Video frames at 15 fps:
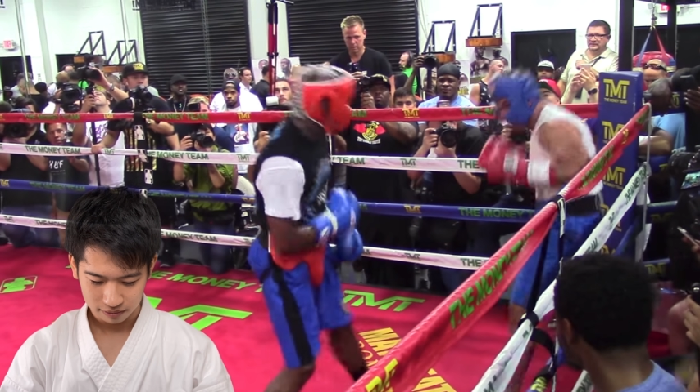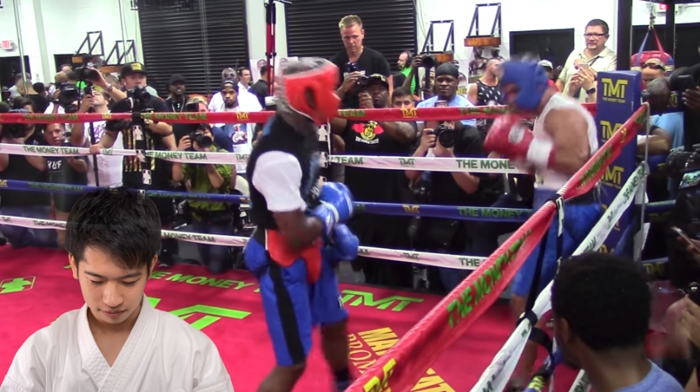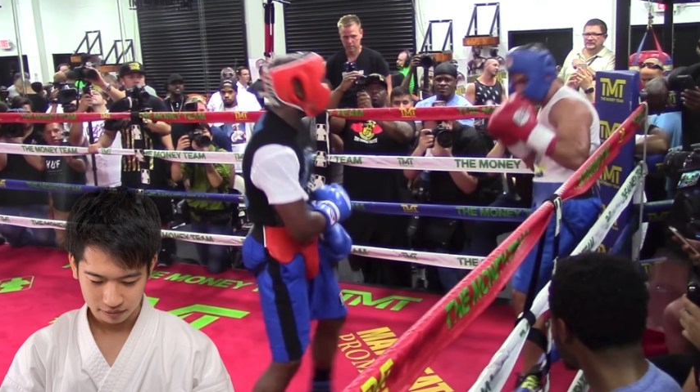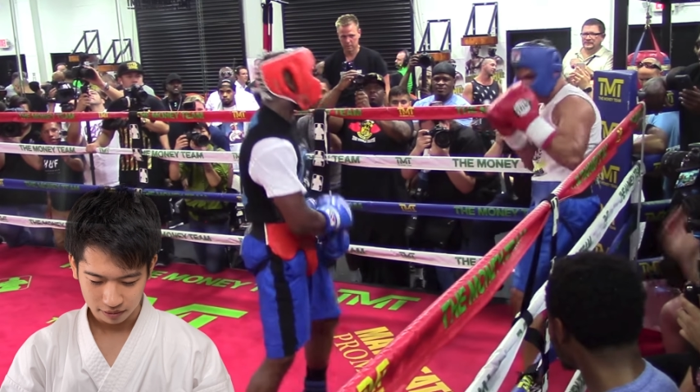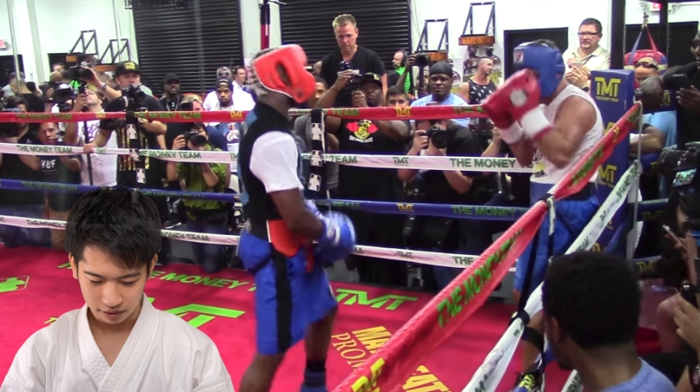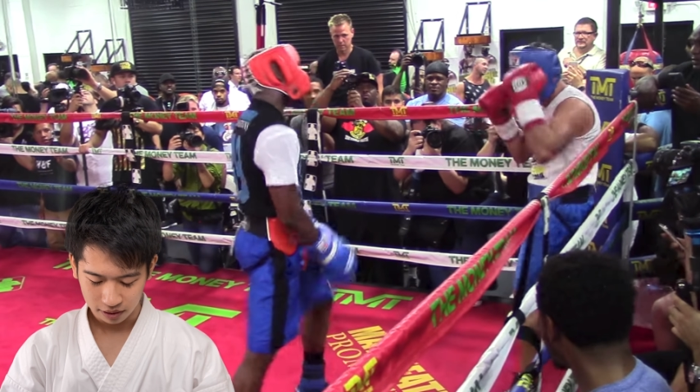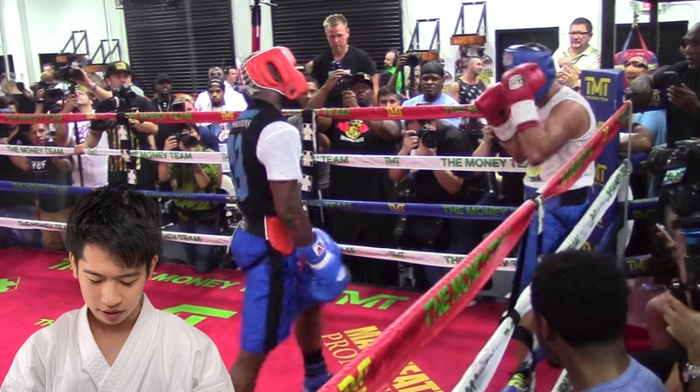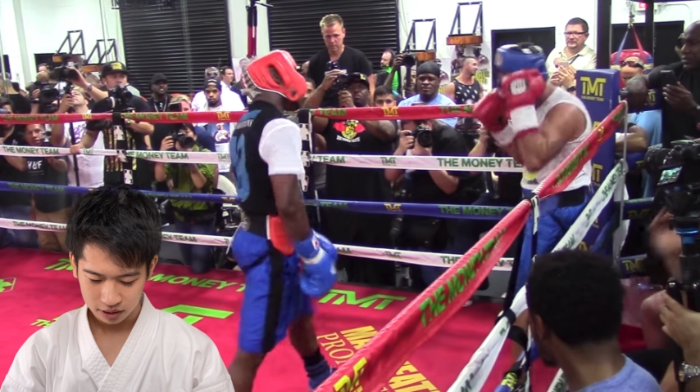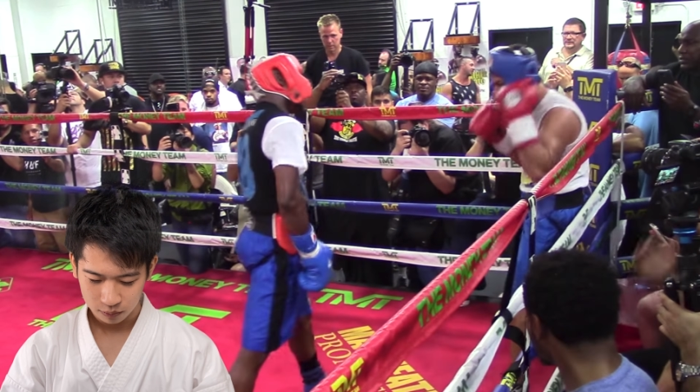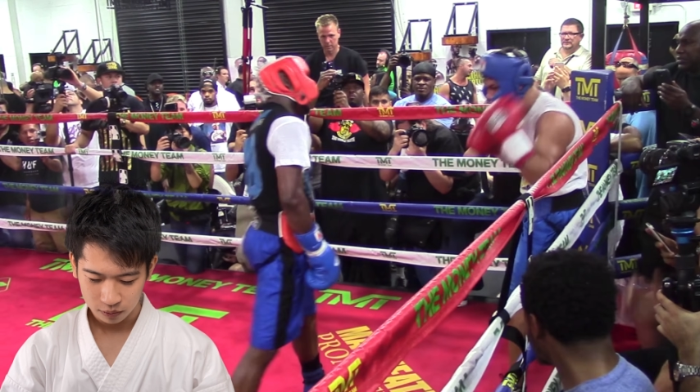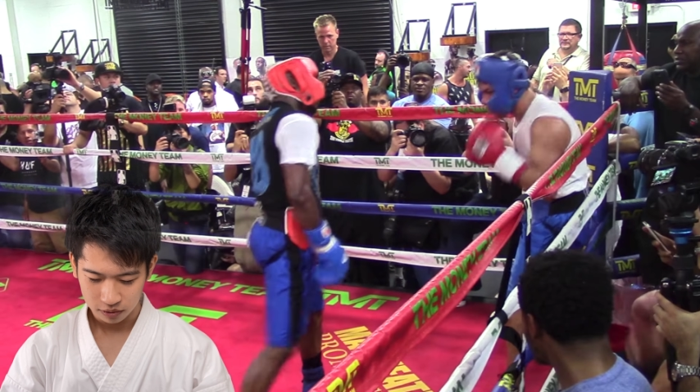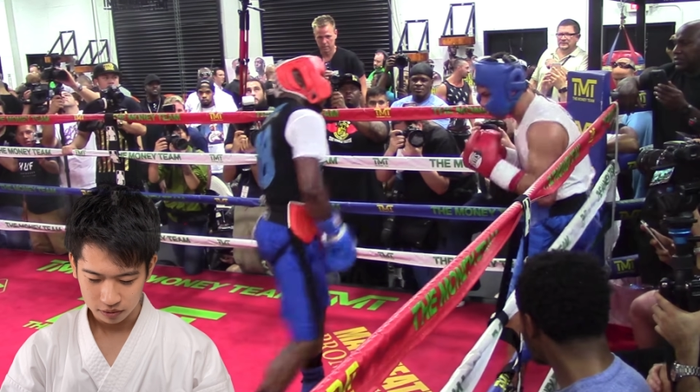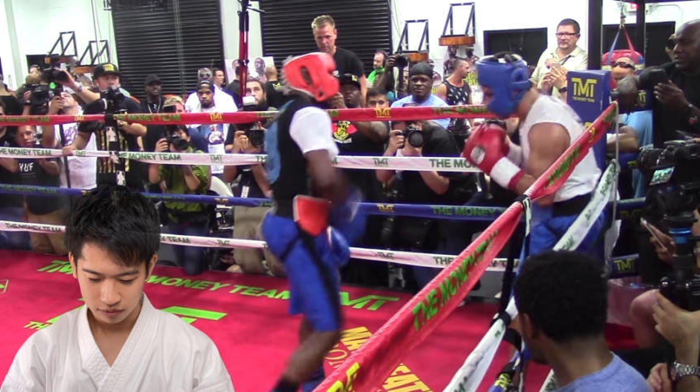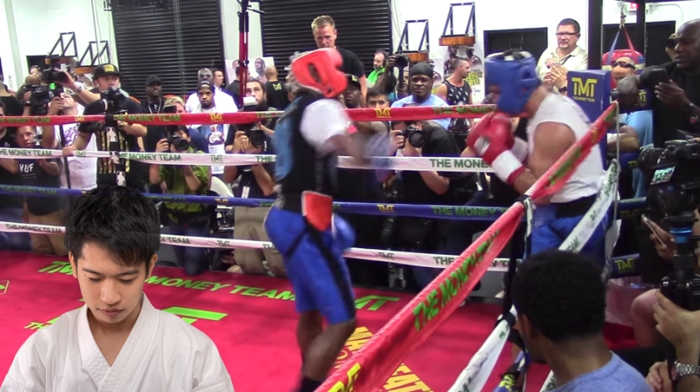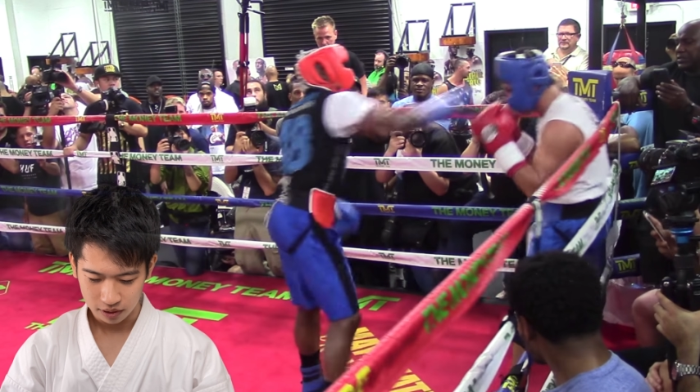I guess we
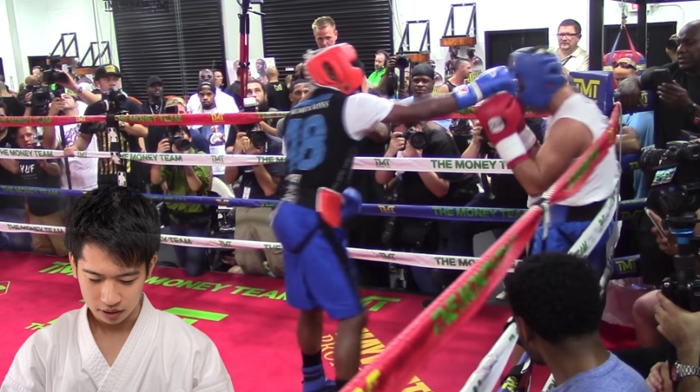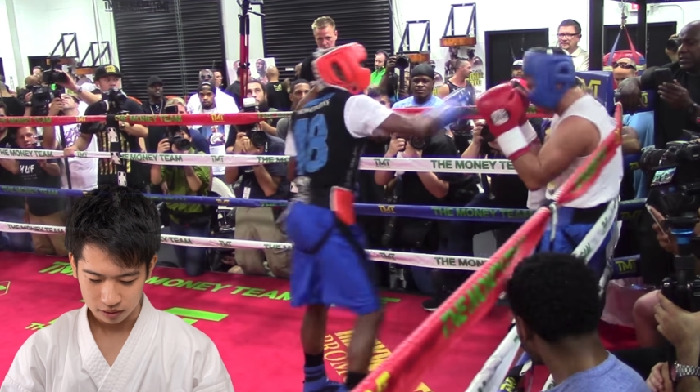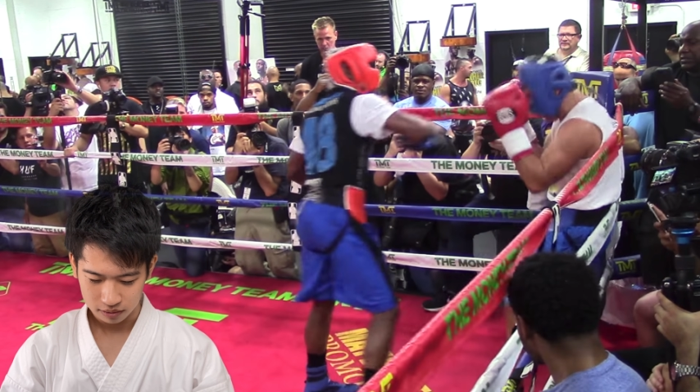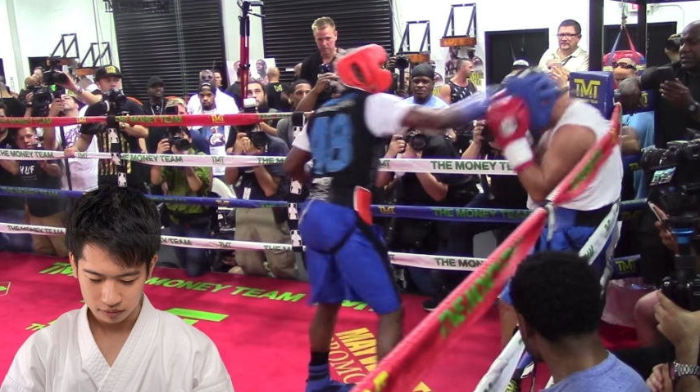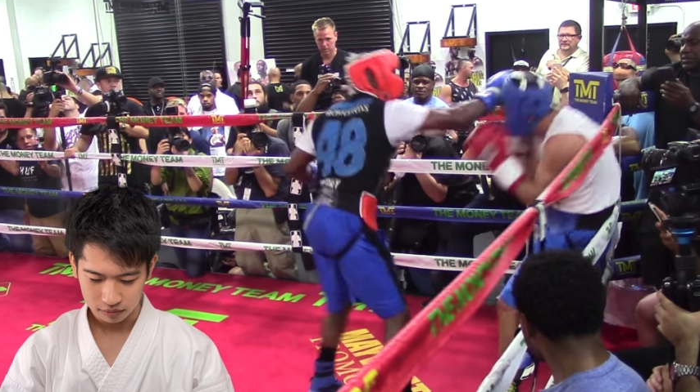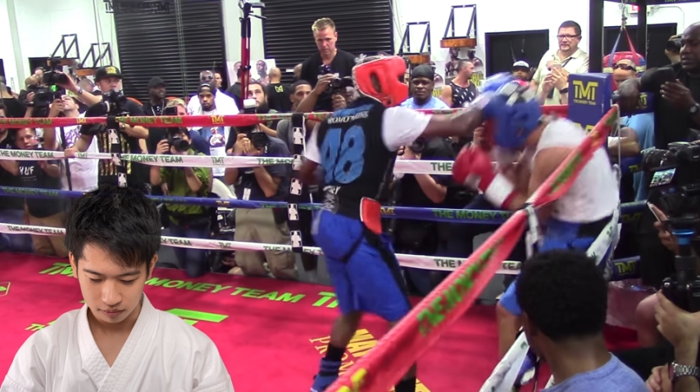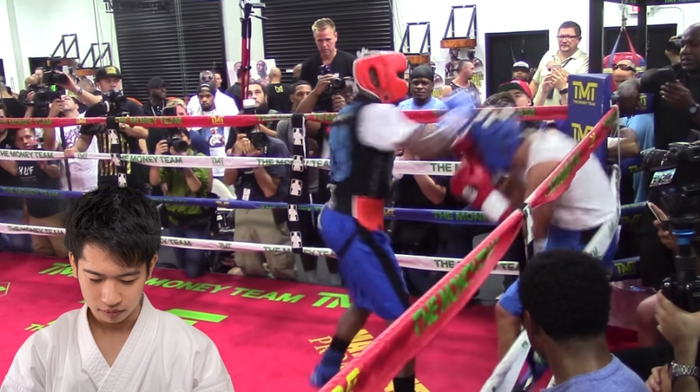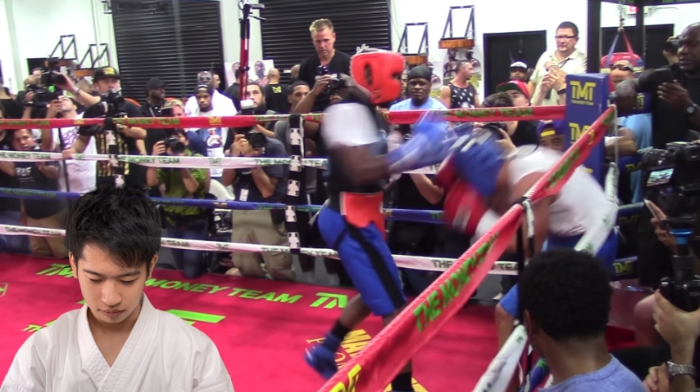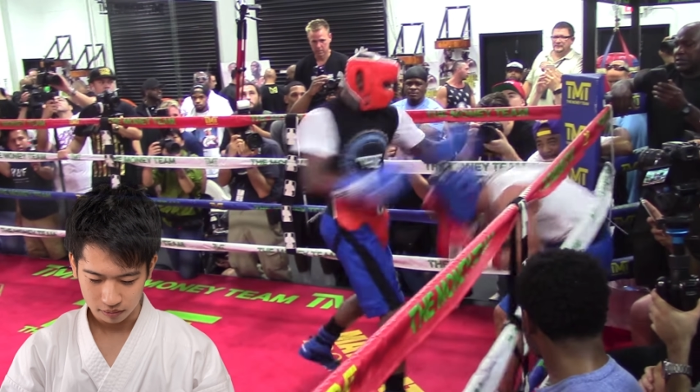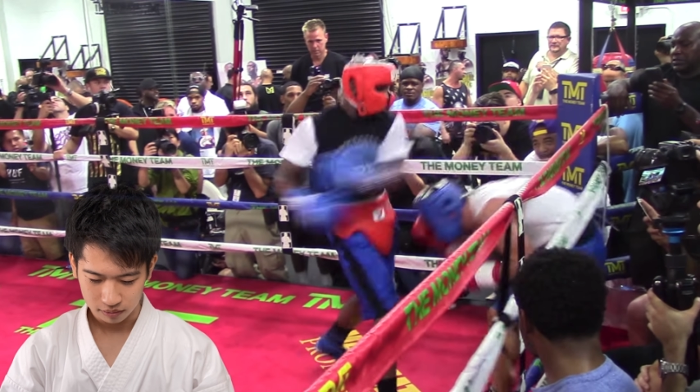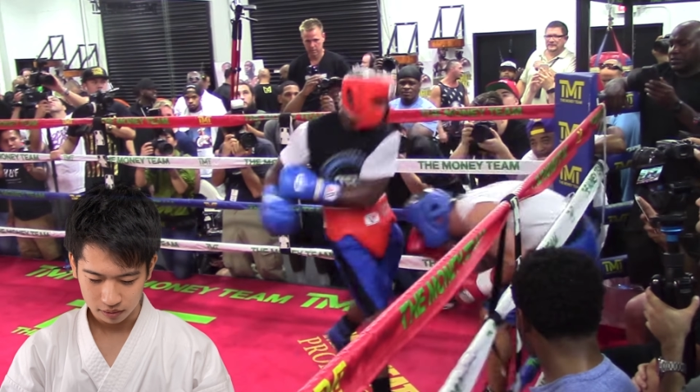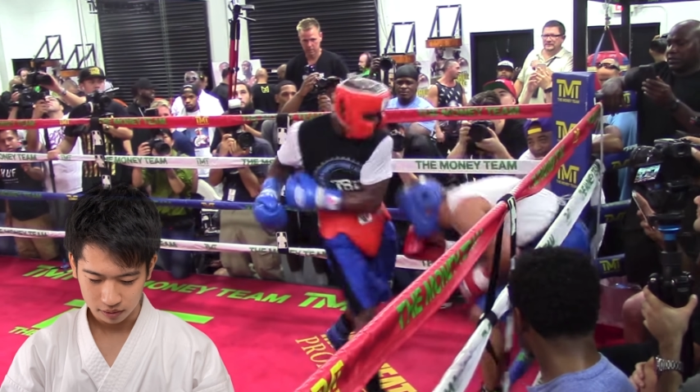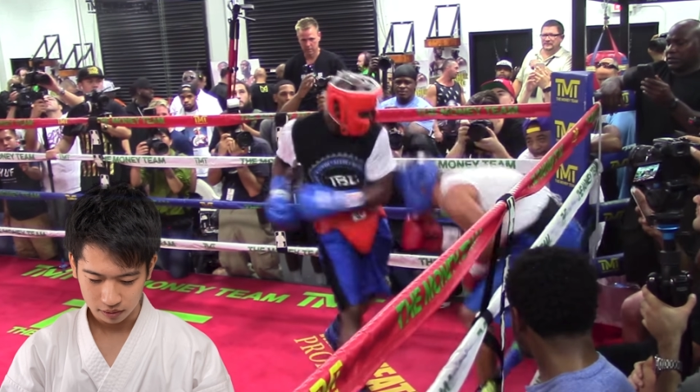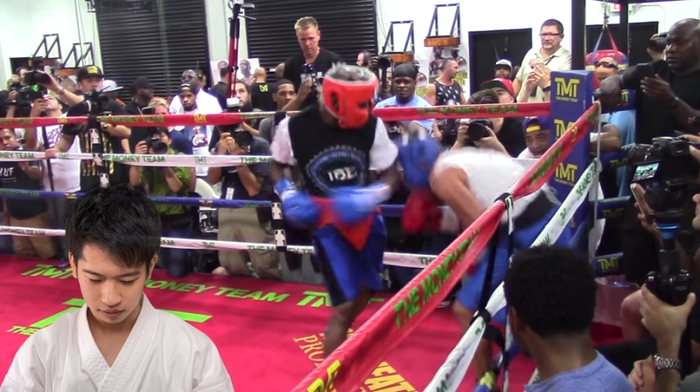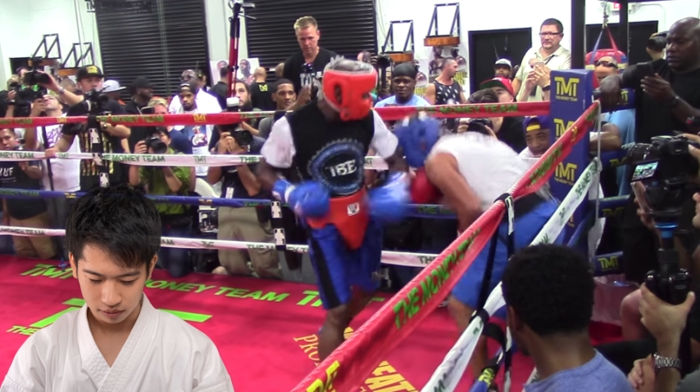can do that too in
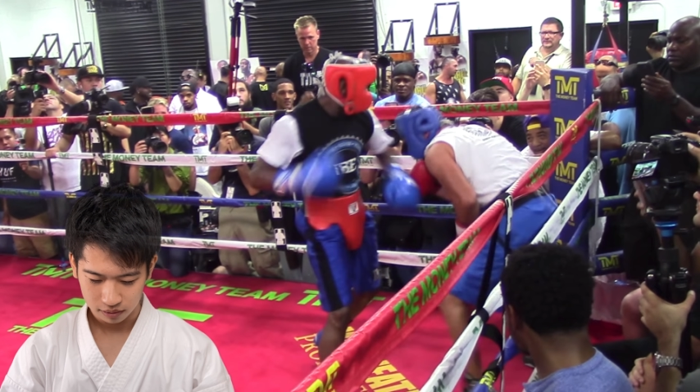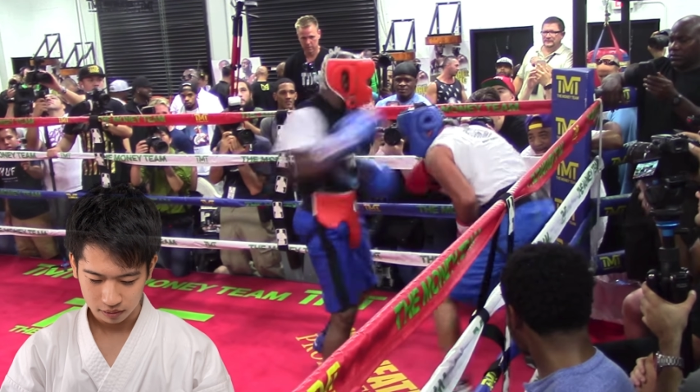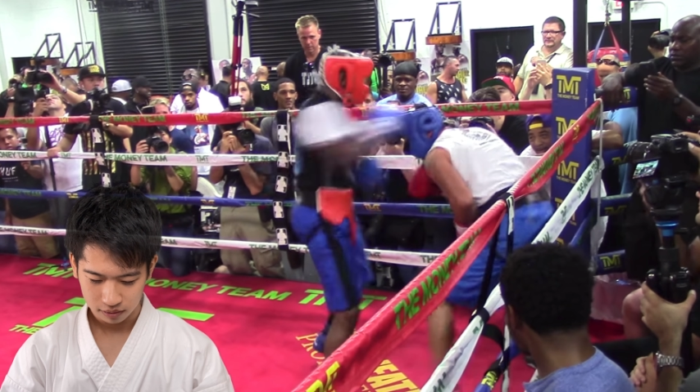karate.